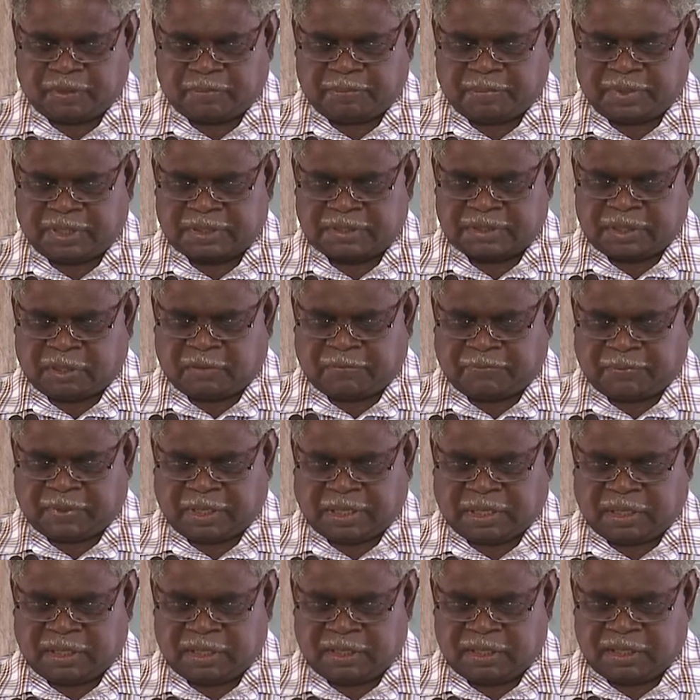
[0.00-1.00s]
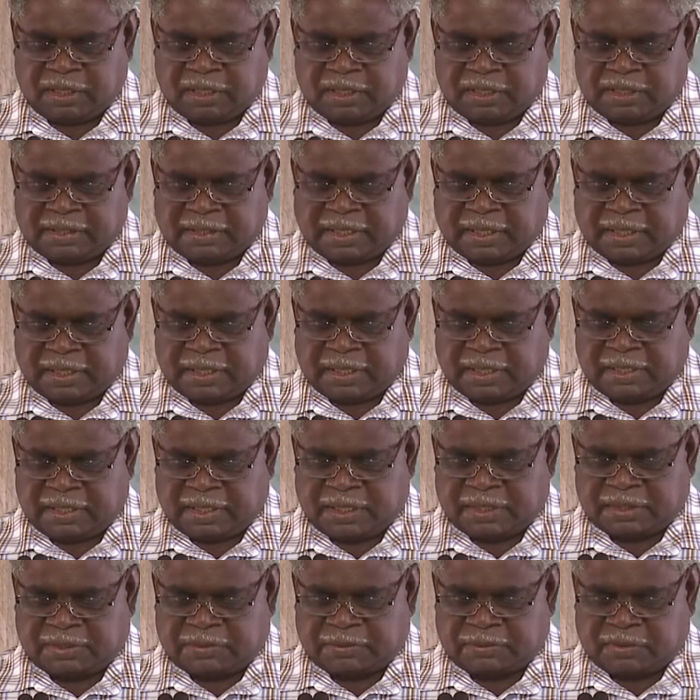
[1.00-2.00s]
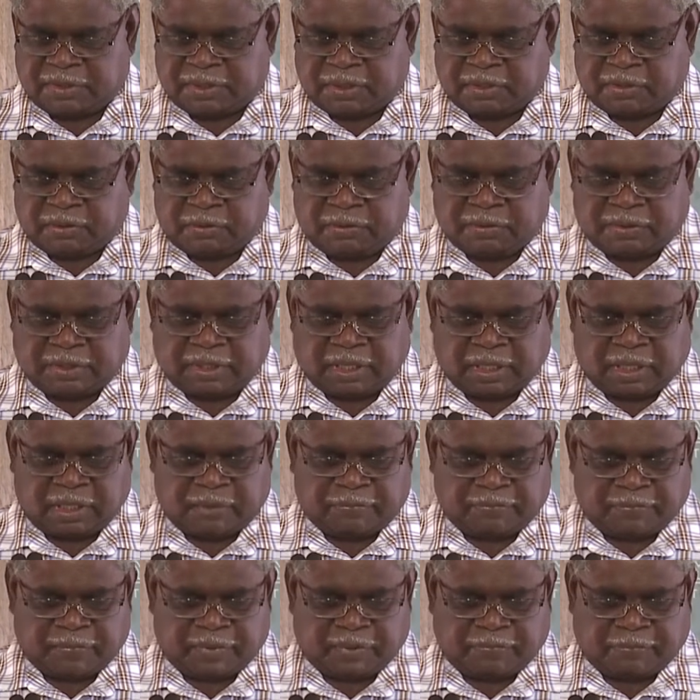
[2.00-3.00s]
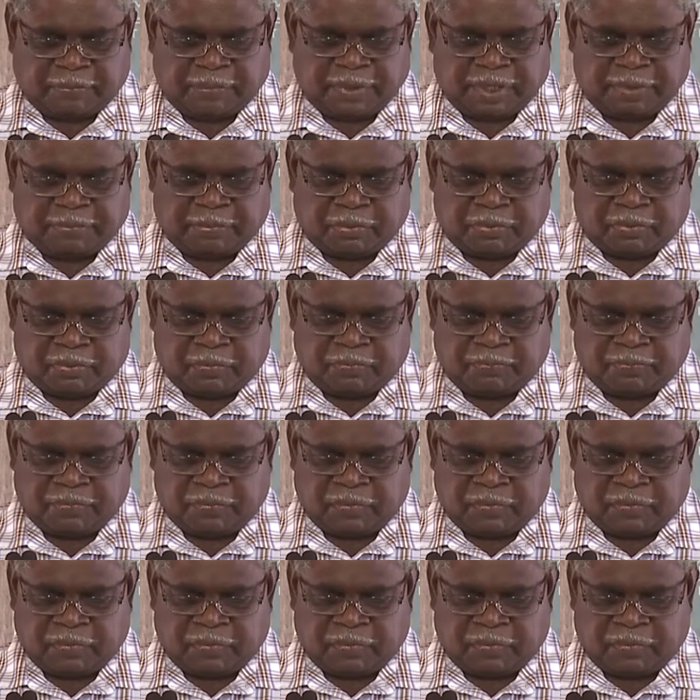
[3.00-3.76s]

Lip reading: but so far they are yet to include the people.